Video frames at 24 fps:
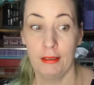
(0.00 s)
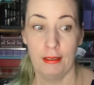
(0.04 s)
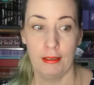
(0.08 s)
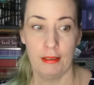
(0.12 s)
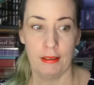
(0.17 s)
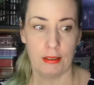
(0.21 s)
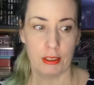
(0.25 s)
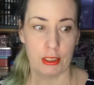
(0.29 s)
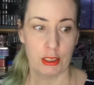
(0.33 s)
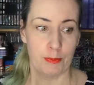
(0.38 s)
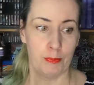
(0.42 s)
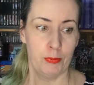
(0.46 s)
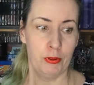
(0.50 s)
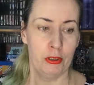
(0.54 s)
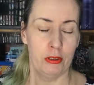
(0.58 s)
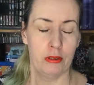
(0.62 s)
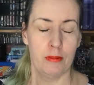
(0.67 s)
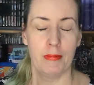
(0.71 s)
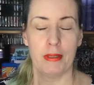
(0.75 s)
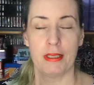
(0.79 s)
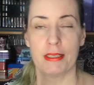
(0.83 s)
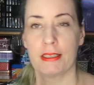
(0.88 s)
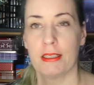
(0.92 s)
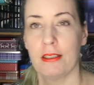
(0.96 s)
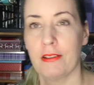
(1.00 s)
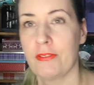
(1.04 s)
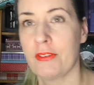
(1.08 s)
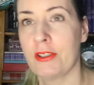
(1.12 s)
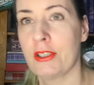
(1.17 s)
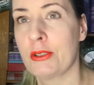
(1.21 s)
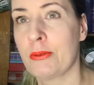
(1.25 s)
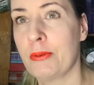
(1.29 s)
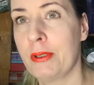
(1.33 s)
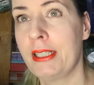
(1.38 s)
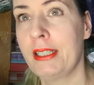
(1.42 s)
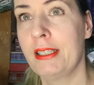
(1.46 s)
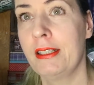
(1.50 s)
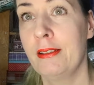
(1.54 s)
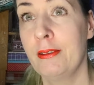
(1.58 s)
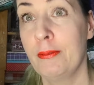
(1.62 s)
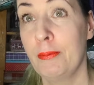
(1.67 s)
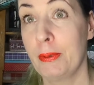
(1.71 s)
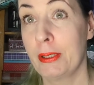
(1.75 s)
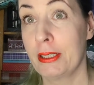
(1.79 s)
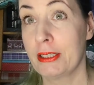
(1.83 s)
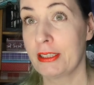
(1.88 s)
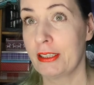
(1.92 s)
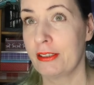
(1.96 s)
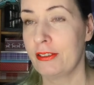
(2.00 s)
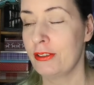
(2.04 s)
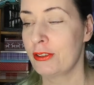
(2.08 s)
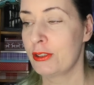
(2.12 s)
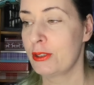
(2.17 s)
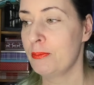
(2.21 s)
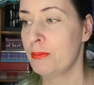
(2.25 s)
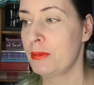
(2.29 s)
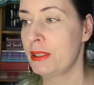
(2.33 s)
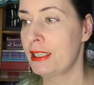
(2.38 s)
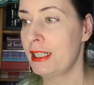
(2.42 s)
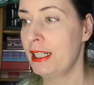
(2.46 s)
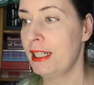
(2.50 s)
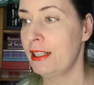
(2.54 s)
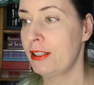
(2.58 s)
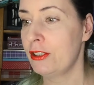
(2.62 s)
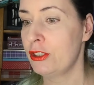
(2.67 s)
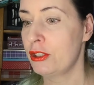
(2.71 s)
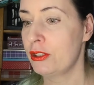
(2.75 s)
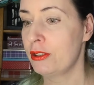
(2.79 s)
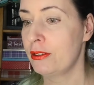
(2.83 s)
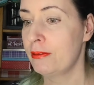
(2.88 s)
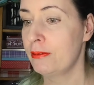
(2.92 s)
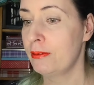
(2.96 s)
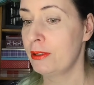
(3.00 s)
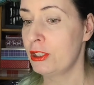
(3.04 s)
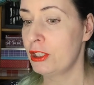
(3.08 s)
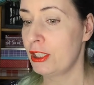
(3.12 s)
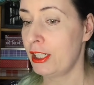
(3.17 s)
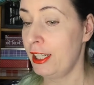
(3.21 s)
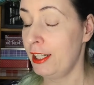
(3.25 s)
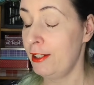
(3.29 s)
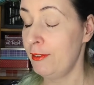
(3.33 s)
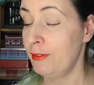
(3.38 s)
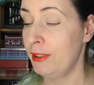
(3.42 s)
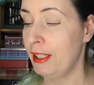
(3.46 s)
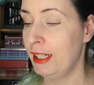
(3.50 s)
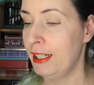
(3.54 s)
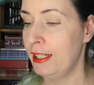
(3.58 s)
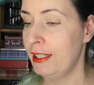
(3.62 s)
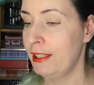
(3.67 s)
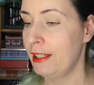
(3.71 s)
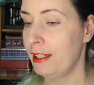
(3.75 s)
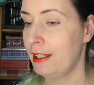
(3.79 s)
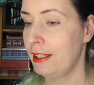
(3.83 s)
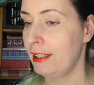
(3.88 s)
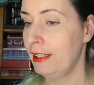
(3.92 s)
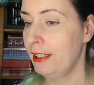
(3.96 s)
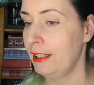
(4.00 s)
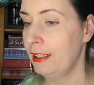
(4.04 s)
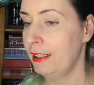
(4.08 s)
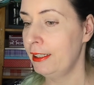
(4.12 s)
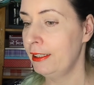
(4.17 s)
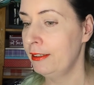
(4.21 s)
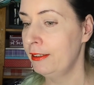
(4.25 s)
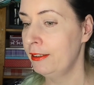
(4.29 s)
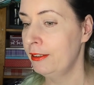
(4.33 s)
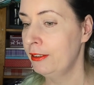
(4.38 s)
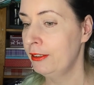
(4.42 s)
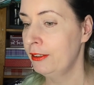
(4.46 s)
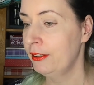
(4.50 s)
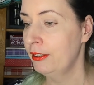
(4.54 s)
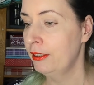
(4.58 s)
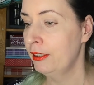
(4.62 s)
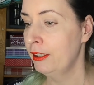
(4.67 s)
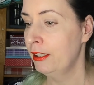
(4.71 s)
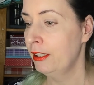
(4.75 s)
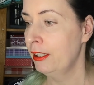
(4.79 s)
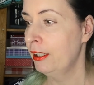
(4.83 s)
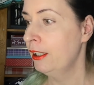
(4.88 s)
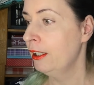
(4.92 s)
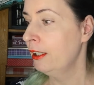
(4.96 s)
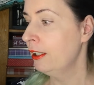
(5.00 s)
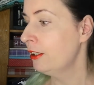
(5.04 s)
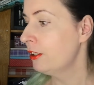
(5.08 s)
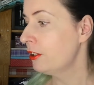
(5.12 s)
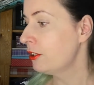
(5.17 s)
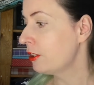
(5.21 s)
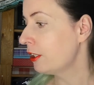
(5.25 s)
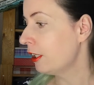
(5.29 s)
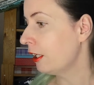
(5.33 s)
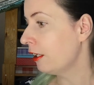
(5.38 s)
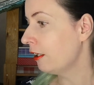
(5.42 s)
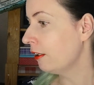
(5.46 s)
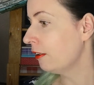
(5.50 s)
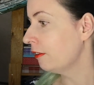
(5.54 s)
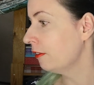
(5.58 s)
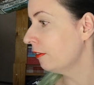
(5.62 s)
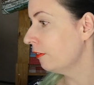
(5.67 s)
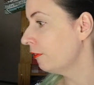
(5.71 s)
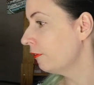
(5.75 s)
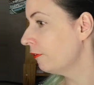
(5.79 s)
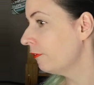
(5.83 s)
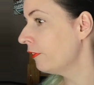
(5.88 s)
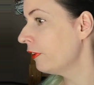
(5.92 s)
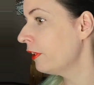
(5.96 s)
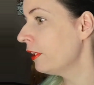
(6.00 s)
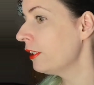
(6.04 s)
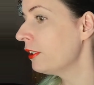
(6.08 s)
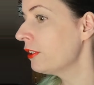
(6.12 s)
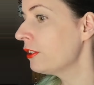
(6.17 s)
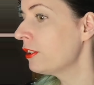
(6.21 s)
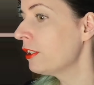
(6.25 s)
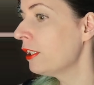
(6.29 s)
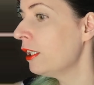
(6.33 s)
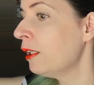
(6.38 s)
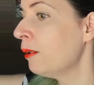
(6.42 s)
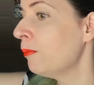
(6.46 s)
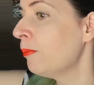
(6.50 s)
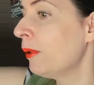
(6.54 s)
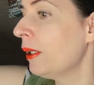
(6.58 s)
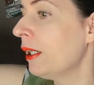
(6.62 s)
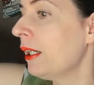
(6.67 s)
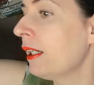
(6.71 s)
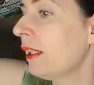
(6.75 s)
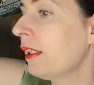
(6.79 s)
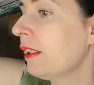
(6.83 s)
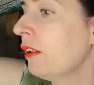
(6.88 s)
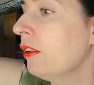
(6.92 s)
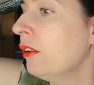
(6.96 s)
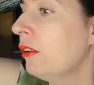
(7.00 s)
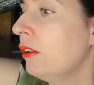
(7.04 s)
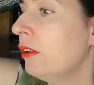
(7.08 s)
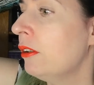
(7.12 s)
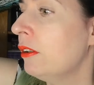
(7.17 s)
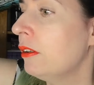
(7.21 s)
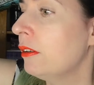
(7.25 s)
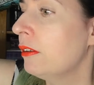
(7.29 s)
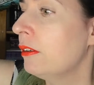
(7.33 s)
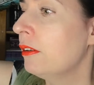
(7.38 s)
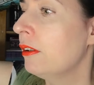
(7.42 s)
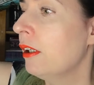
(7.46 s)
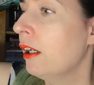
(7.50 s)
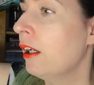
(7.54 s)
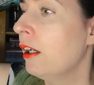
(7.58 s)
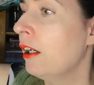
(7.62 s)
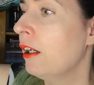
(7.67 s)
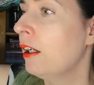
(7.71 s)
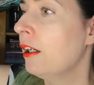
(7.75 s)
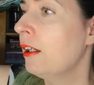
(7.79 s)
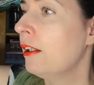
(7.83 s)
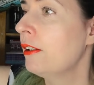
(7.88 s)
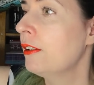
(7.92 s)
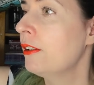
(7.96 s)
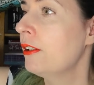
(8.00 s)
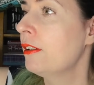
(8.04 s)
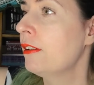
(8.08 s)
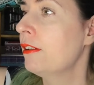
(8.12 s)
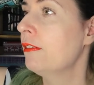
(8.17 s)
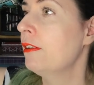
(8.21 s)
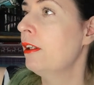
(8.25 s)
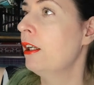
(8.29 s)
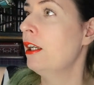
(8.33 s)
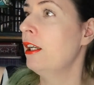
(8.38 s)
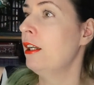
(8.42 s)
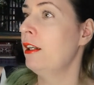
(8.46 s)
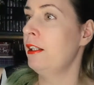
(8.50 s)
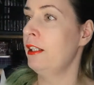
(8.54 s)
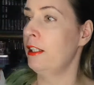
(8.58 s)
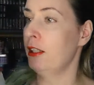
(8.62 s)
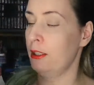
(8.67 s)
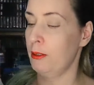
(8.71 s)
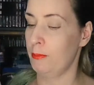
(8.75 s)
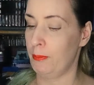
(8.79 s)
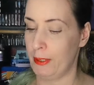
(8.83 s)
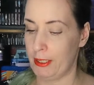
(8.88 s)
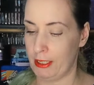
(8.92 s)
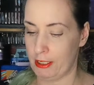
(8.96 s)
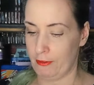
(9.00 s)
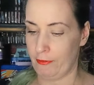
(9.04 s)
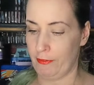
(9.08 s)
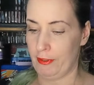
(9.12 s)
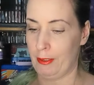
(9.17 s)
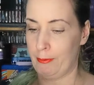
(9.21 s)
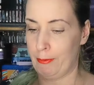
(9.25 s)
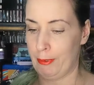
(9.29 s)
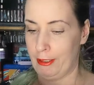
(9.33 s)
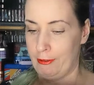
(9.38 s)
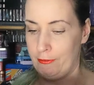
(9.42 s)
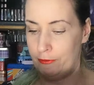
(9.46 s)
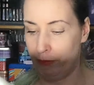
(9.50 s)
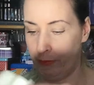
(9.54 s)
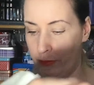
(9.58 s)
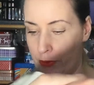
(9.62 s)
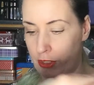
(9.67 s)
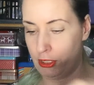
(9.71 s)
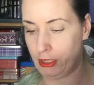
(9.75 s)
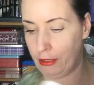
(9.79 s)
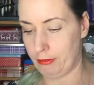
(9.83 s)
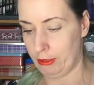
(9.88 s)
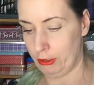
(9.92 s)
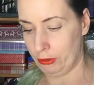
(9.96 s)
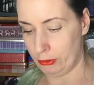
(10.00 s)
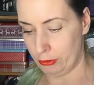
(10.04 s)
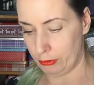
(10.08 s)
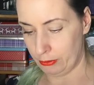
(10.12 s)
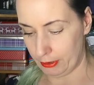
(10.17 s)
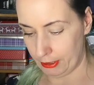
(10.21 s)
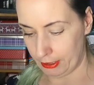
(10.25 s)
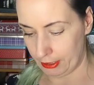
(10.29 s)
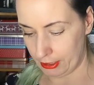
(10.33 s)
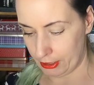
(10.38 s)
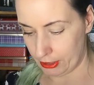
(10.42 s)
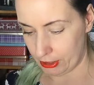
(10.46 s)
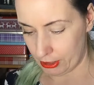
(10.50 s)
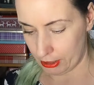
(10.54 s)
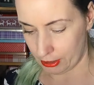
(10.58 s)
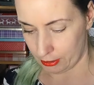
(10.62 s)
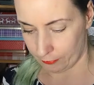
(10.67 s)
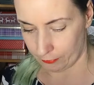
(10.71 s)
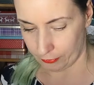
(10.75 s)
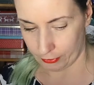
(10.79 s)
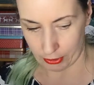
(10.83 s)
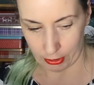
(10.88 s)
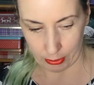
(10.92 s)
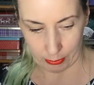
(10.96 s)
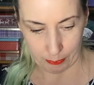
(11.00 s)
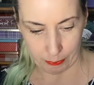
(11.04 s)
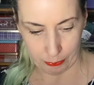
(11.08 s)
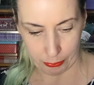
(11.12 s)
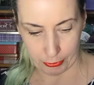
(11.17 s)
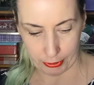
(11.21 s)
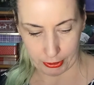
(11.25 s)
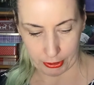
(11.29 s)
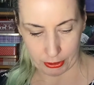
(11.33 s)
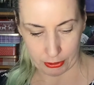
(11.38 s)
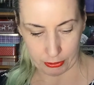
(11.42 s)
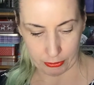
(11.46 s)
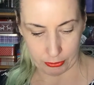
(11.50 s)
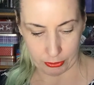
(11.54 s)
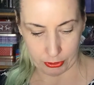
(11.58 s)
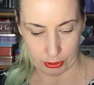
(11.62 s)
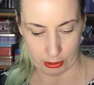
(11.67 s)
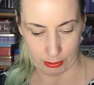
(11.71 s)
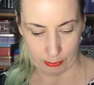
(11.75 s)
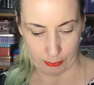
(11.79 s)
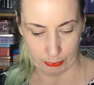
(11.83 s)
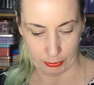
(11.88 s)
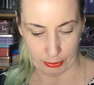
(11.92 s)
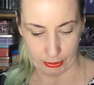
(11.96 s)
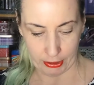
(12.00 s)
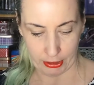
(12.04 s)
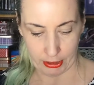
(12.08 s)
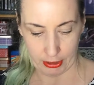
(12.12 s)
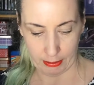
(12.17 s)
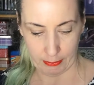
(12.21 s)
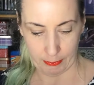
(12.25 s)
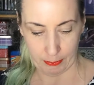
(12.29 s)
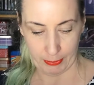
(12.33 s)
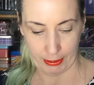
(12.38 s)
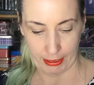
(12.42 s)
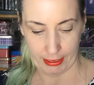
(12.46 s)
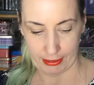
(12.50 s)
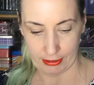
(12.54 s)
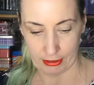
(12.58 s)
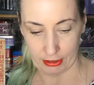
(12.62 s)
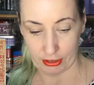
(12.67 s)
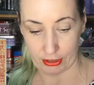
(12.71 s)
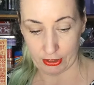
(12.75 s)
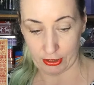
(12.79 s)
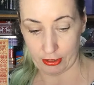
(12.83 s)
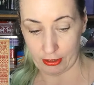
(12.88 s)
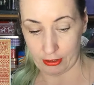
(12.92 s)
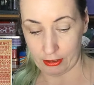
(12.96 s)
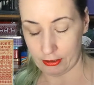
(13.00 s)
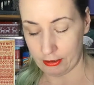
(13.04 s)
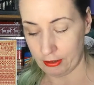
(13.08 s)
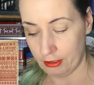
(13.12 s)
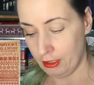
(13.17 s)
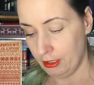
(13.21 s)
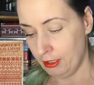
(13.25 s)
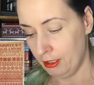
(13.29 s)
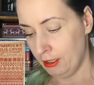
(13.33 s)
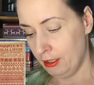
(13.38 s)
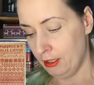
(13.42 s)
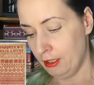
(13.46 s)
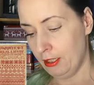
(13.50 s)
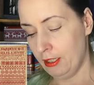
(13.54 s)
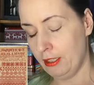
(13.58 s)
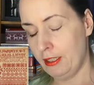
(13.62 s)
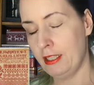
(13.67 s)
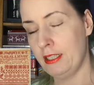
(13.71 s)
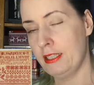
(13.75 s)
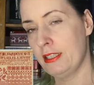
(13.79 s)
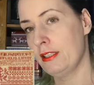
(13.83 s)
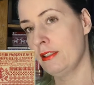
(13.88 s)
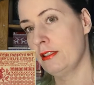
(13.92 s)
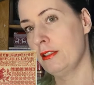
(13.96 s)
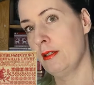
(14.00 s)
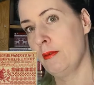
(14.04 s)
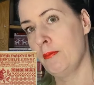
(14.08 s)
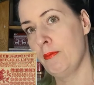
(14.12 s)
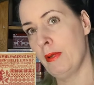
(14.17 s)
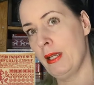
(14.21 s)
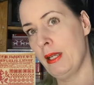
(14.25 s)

And I spoiled myself this week because I got some stash, which I haven't had lately. So first up, I got another piece of fabric from Sew It All, and this is for the Bristol sampler that I plan to start. This is a